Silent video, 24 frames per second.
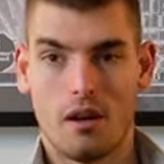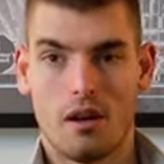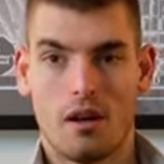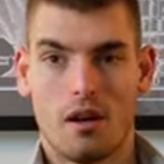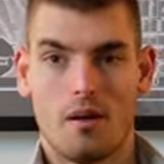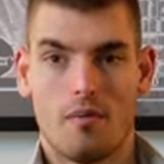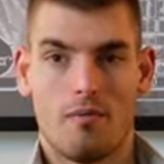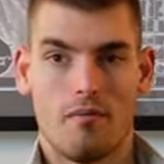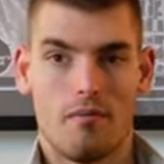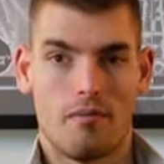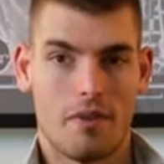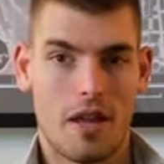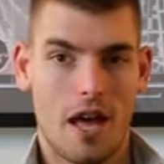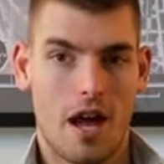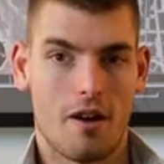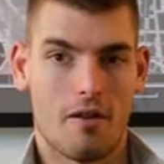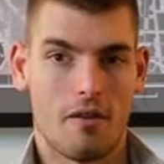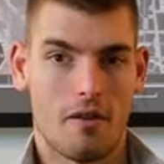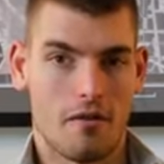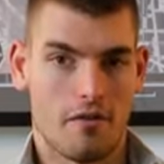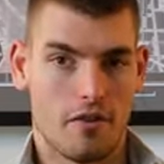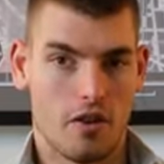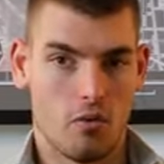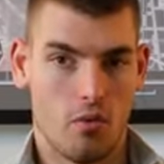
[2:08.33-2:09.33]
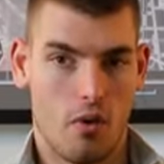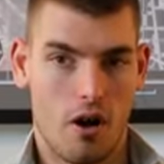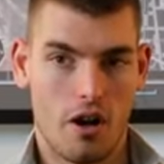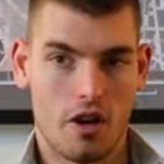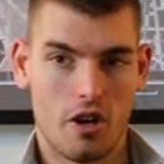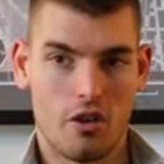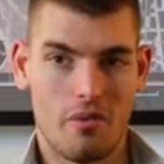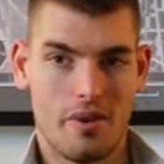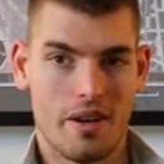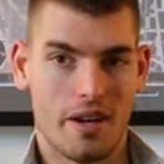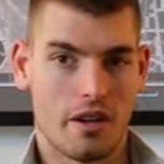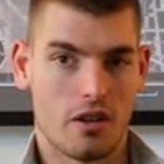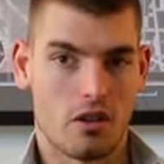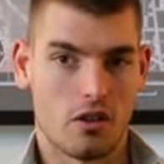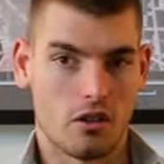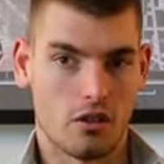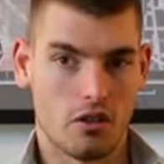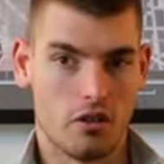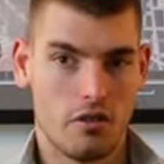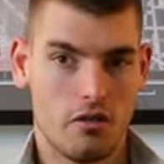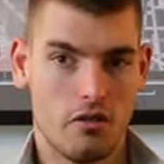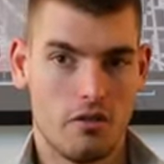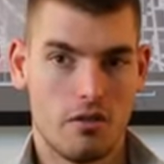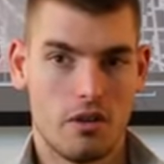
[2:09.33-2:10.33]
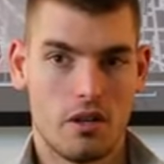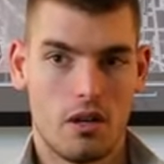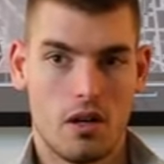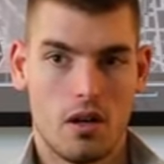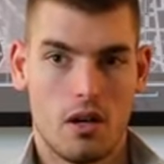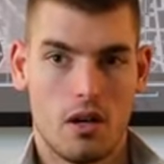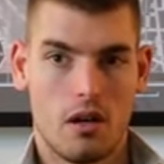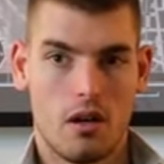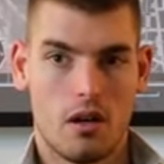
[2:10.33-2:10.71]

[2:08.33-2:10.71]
Now, if you want to include